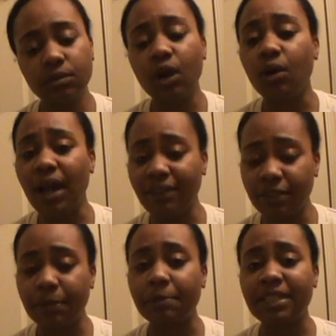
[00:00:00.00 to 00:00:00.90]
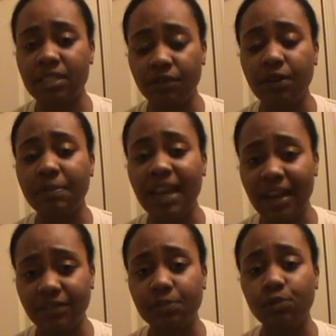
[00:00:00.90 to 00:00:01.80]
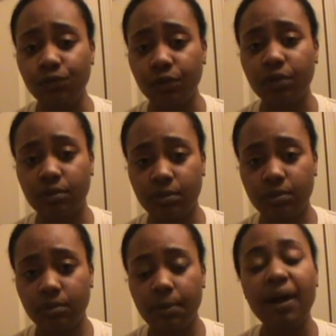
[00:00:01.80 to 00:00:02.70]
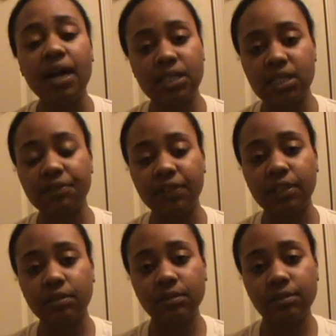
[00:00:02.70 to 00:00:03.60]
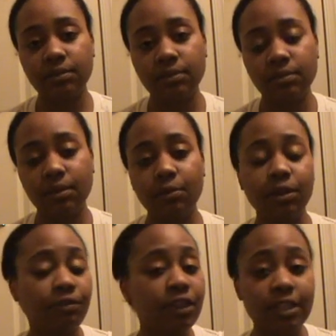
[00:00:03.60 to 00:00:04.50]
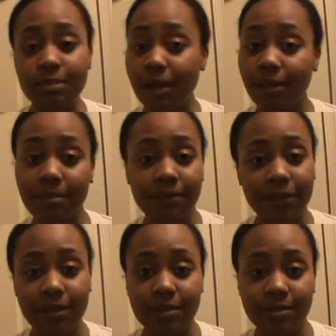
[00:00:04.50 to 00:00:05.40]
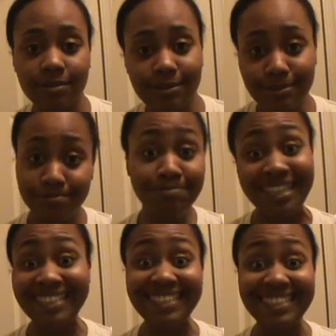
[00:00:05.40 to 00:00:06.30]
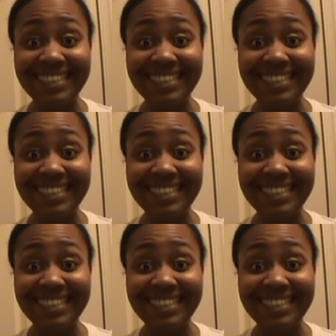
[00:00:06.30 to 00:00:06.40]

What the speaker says: No, I have to pick myself up and I have to move on positively. With a freaking smile on my face. Bing!